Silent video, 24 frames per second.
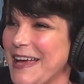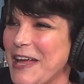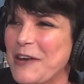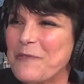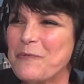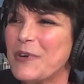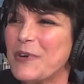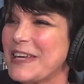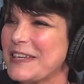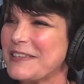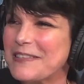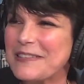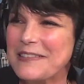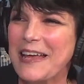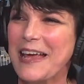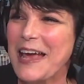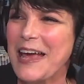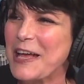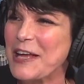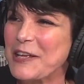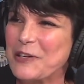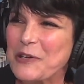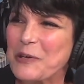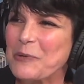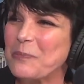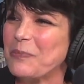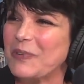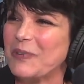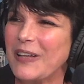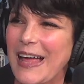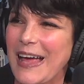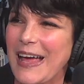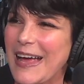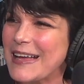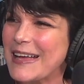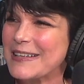And we just had a
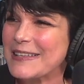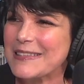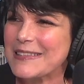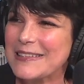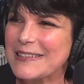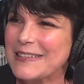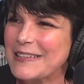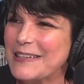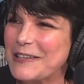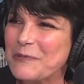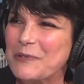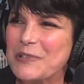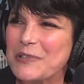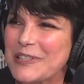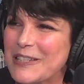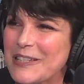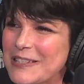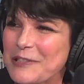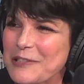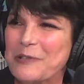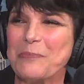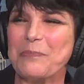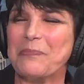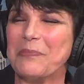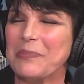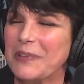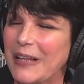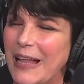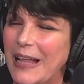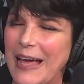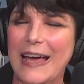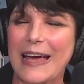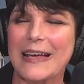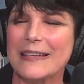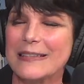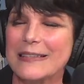blast. It was just a
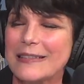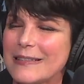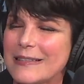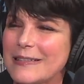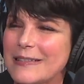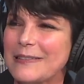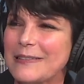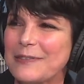blast.